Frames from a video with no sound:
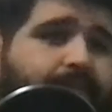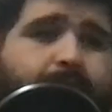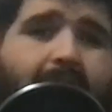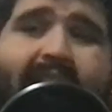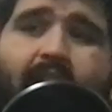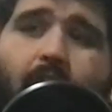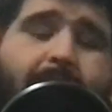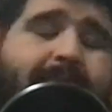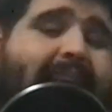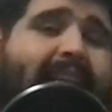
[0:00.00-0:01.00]
I
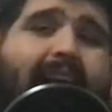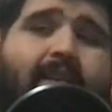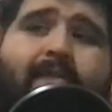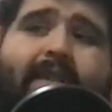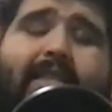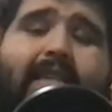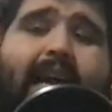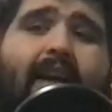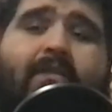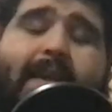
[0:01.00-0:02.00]
hope they
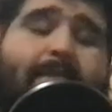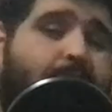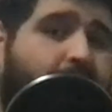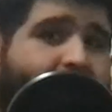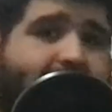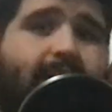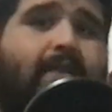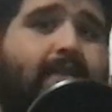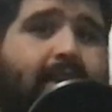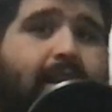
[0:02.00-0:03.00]
bring
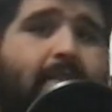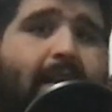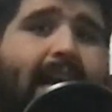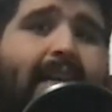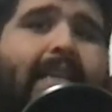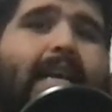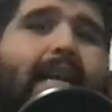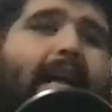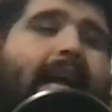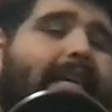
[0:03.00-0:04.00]
Kurt Sutter back,
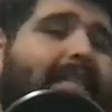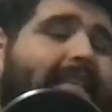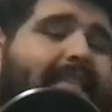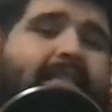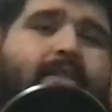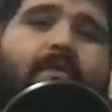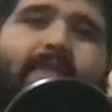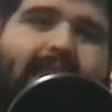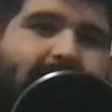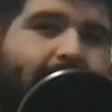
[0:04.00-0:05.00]
because I just
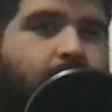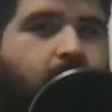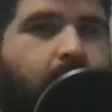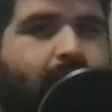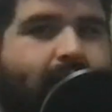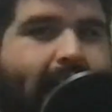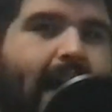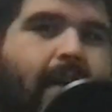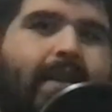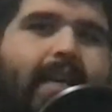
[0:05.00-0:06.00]
don't think it would work
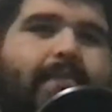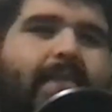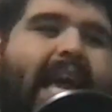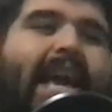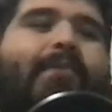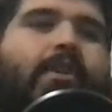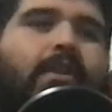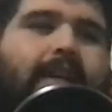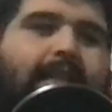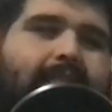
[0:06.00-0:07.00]
without him if you're
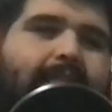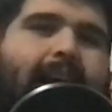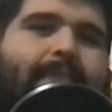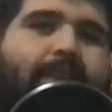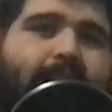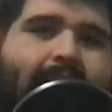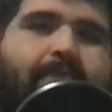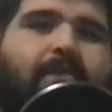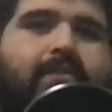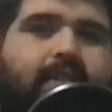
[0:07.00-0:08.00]
going to slap the
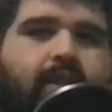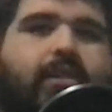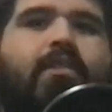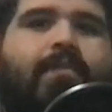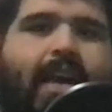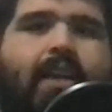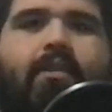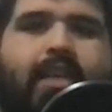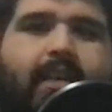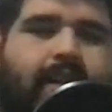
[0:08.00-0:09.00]
name of Sons of
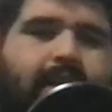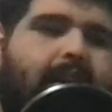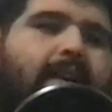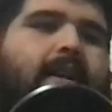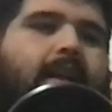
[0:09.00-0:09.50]
Anarchy on there.